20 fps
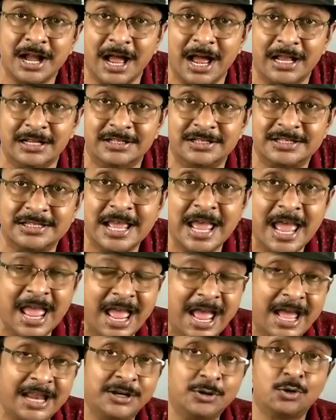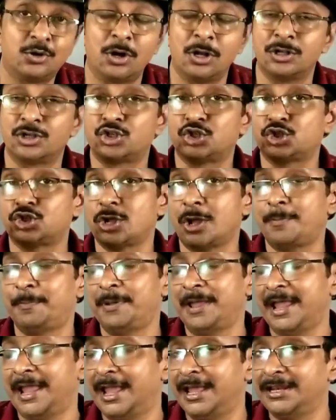cards, and you call stop
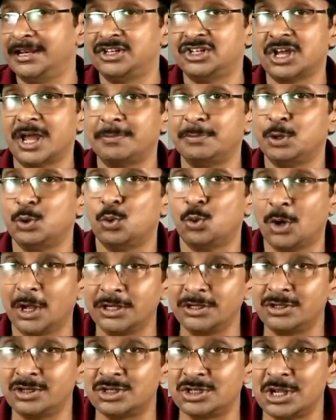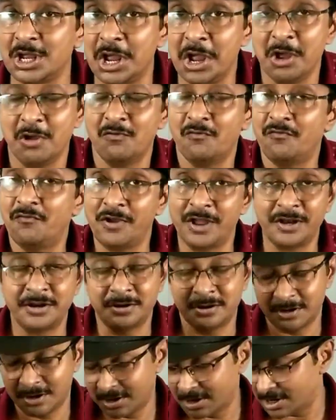anytime you want.
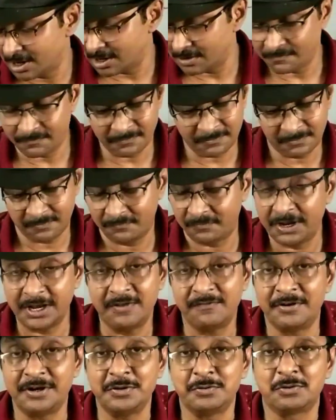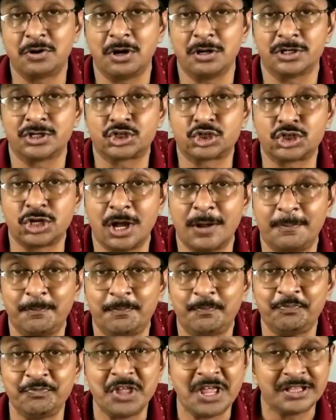Whenever you call
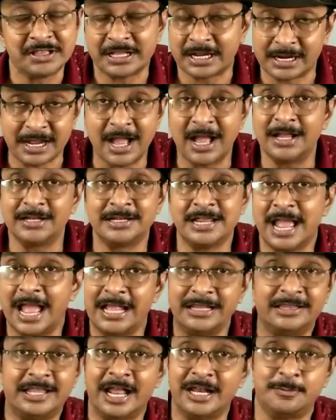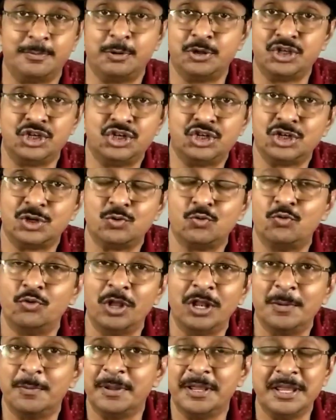stop, the card at that position
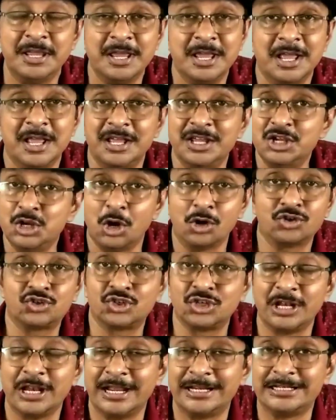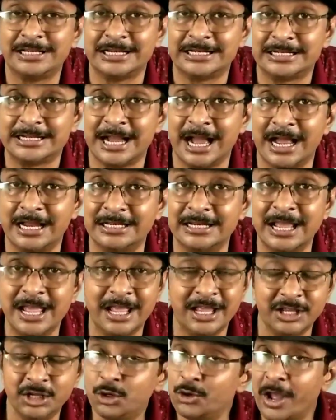will be your selected card.
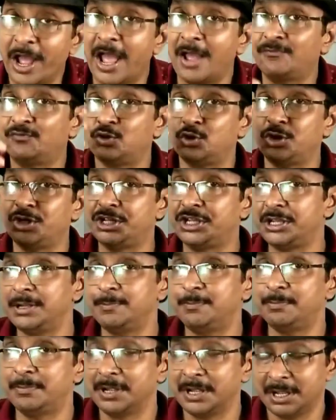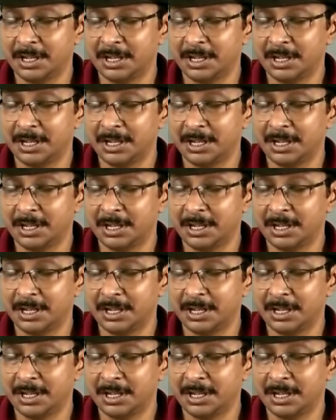You have to keep